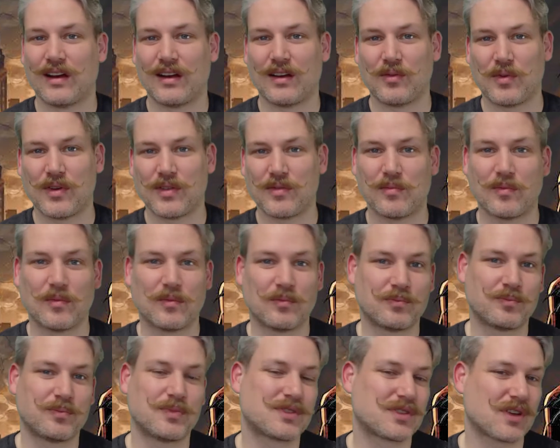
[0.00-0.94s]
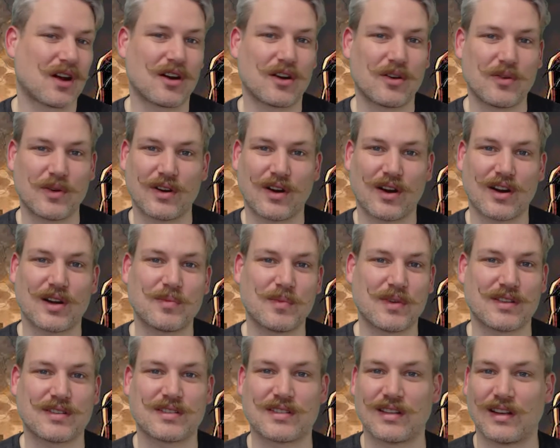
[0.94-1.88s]
with Bizarro and
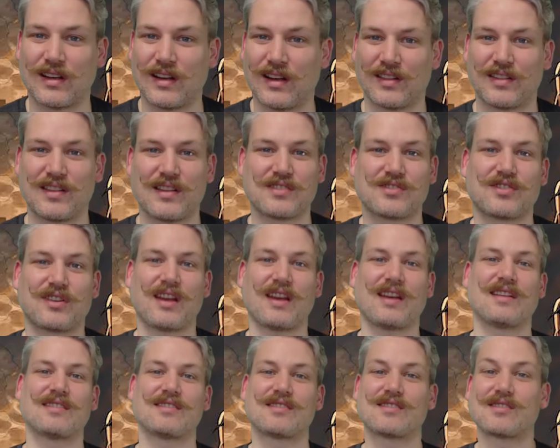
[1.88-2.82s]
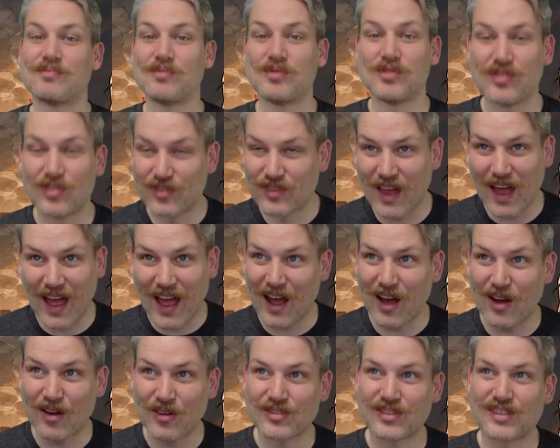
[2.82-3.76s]
Artemis. Things are getting smoothed
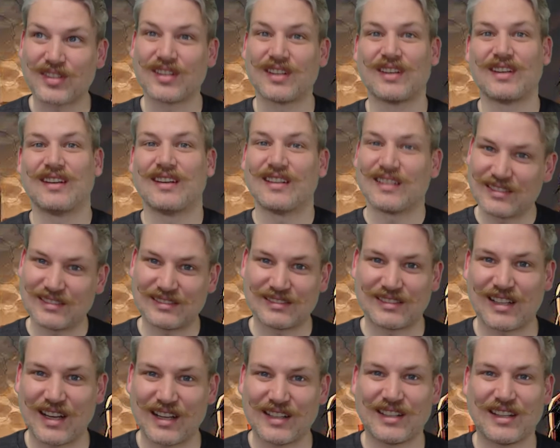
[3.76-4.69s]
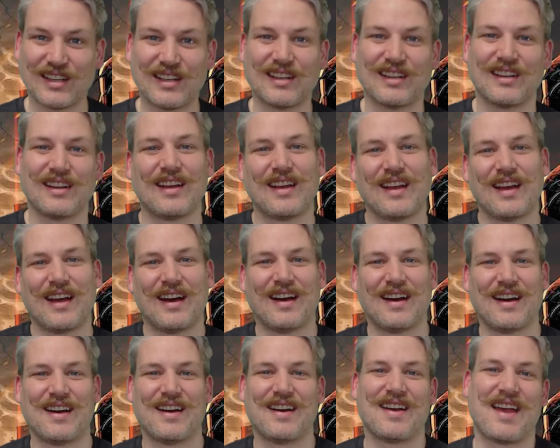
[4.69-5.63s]
out, kinda,
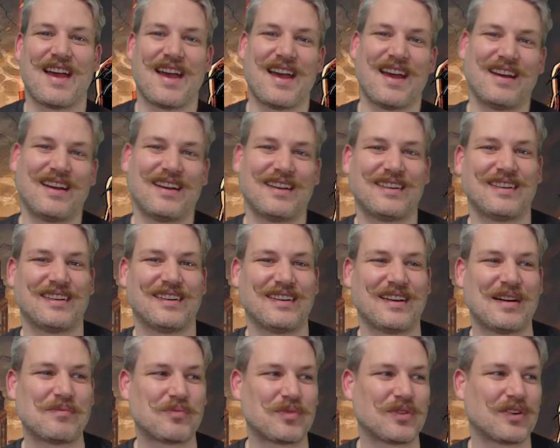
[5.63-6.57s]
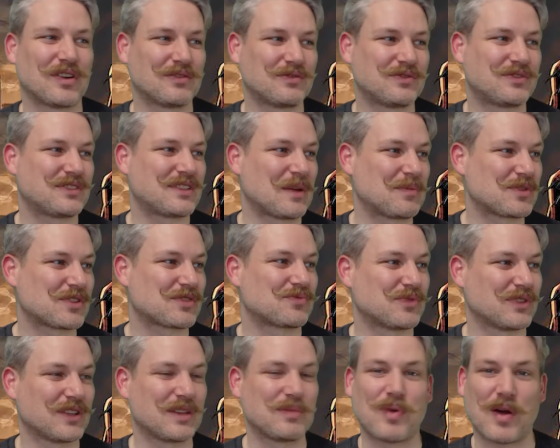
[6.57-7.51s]
and I'm just
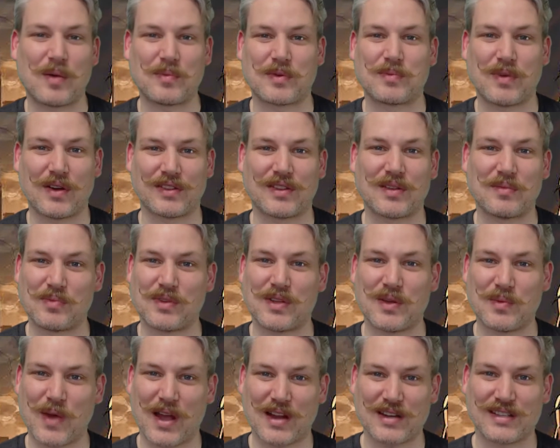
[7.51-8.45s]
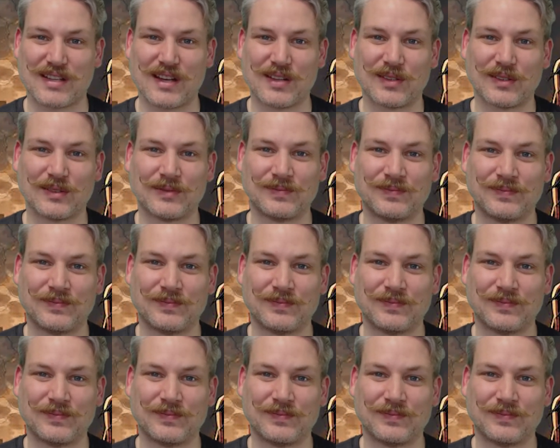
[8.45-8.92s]
really pumped about them being back together.